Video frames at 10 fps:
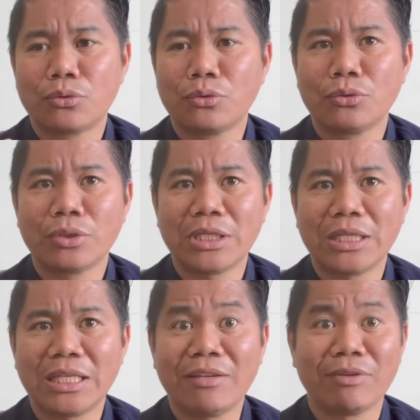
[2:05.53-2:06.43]
to
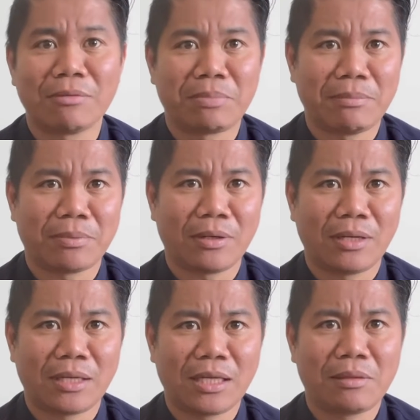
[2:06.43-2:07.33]
evil people.
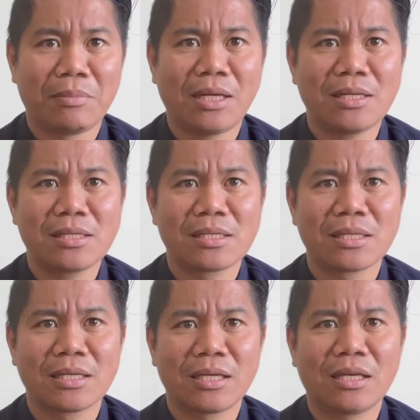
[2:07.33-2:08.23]
It means
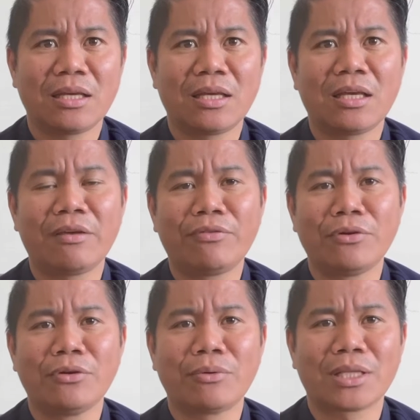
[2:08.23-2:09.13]
if you
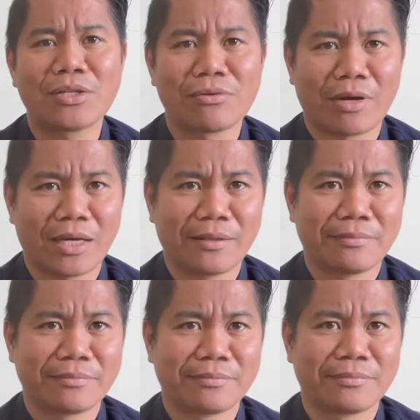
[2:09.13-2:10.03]
do what is right,
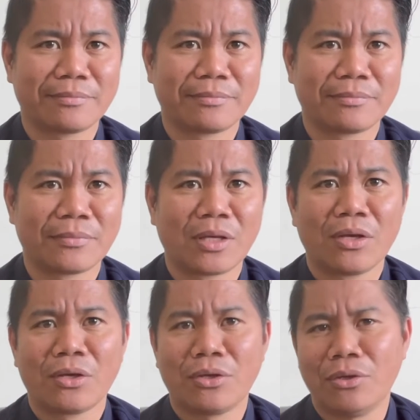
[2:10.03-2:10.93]

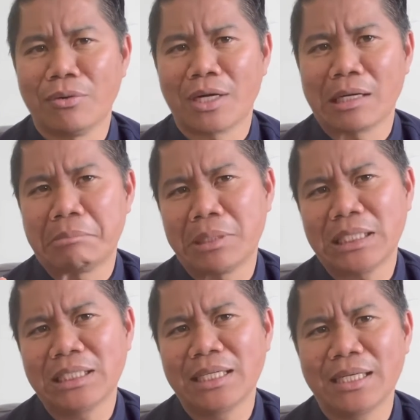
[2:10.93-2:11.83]
you are a
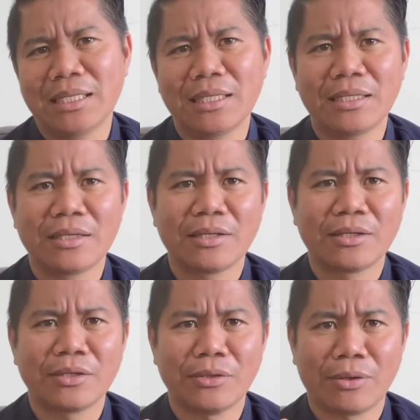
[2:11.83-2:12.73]
burden,
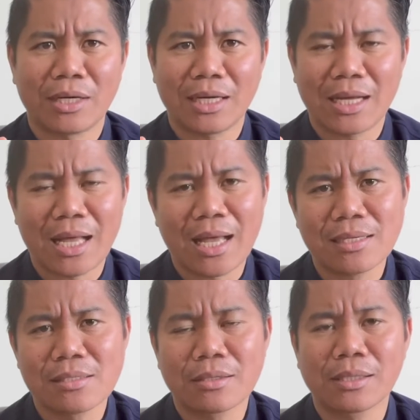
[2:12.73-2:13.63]
you are a
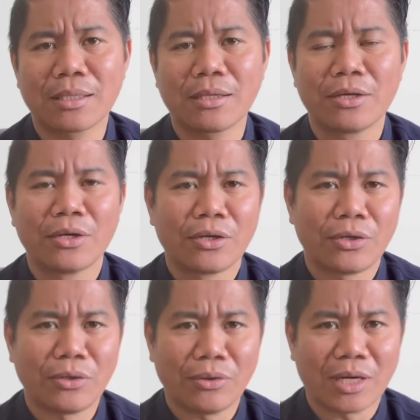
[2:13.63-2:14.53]
hassle,
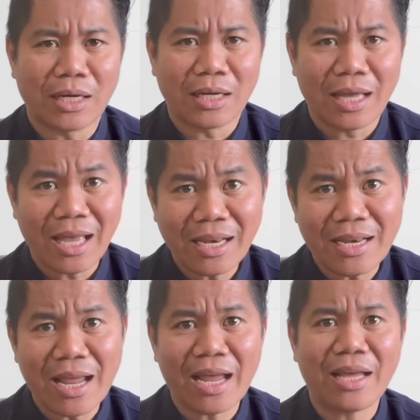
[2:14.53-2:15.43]
you are a
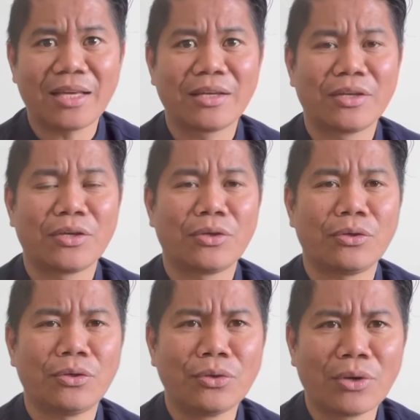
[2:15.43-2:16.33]
headache,
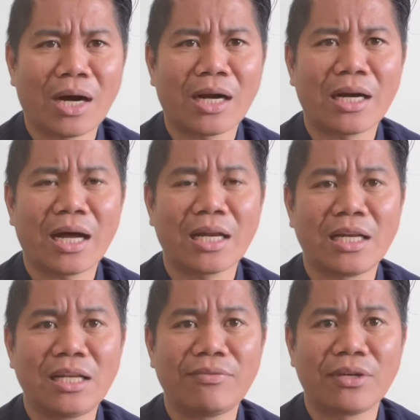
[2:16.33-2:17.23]
you are a
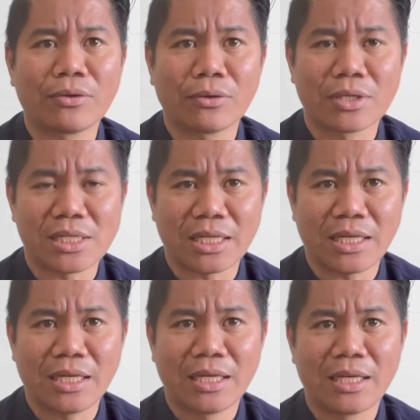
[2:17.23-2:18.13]
difficulty
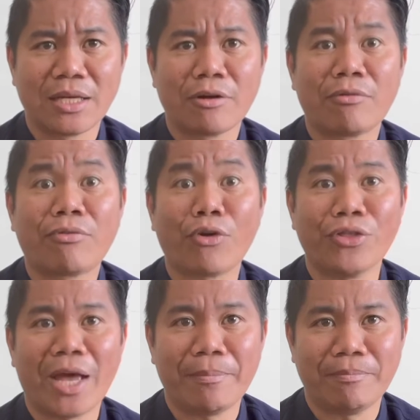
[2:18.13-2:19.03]
for
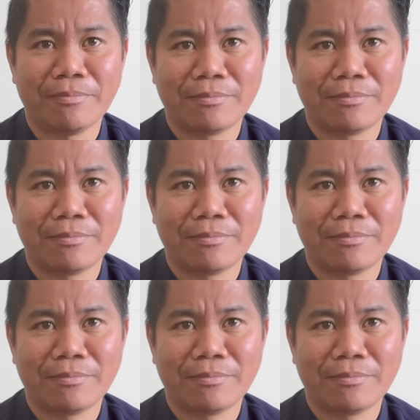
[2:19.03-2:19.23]
them.